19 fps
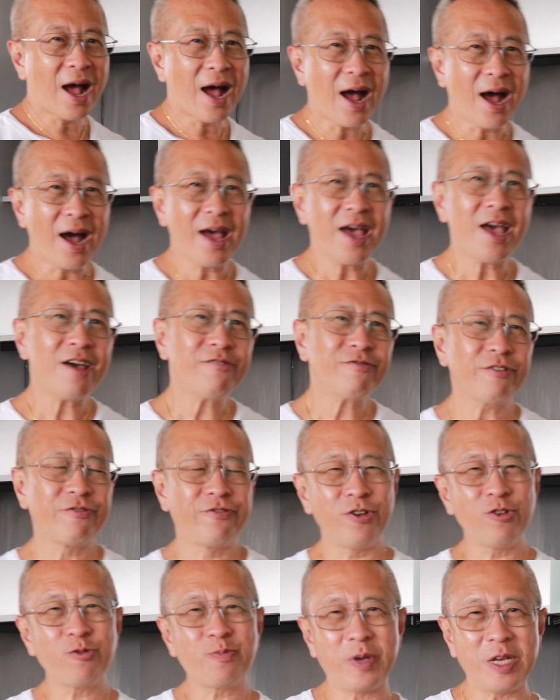I have a
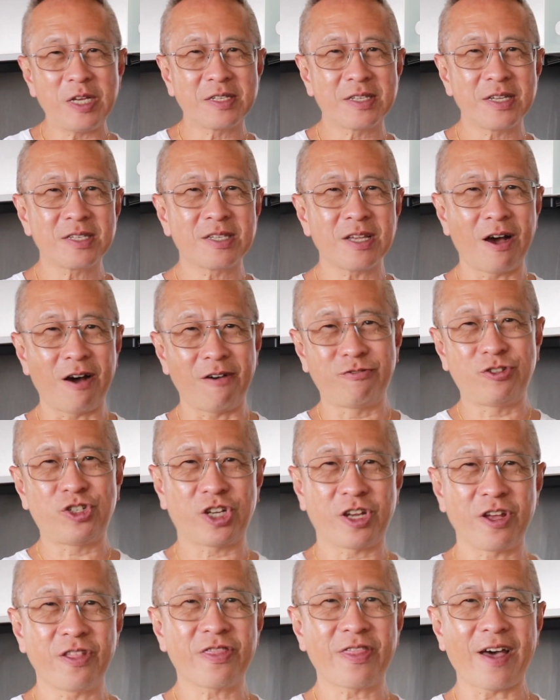few pieces of
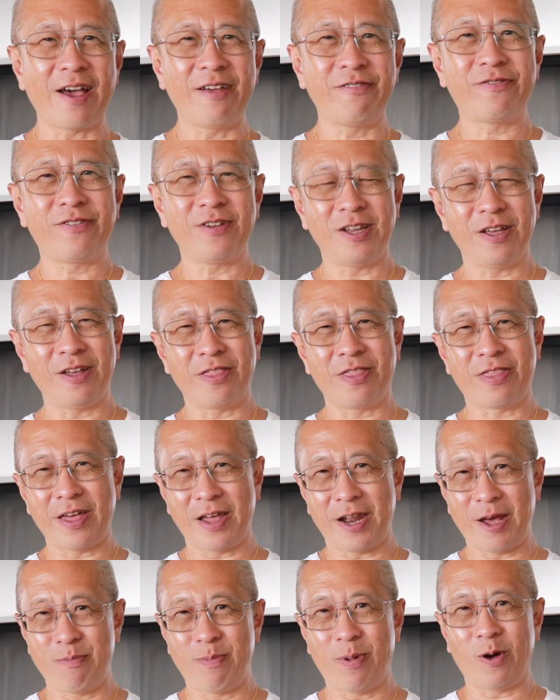chicken thigh fillet
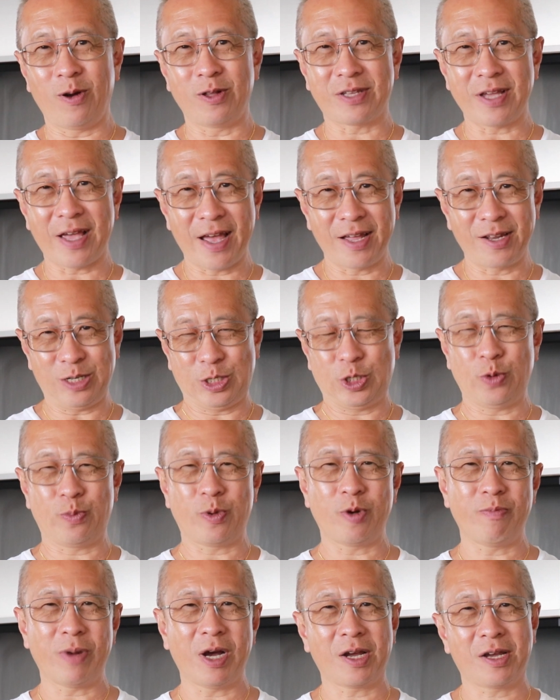that I bought at the
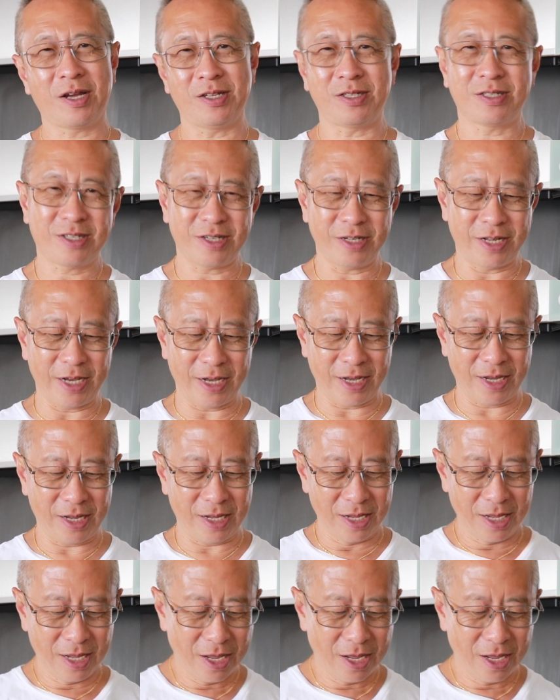supermarket today.